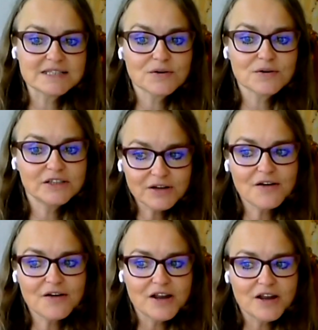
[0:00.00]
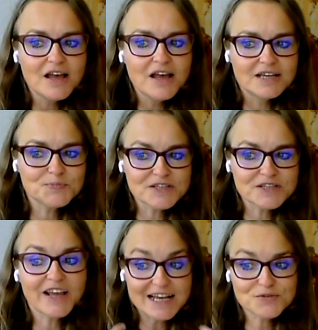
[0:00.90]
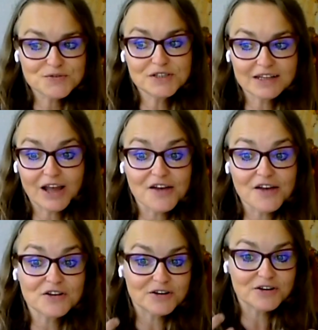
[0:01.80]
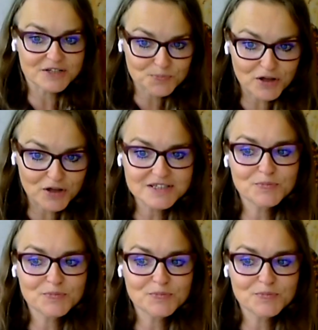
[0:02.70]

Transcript: So I don't have a specific answer that I have a response,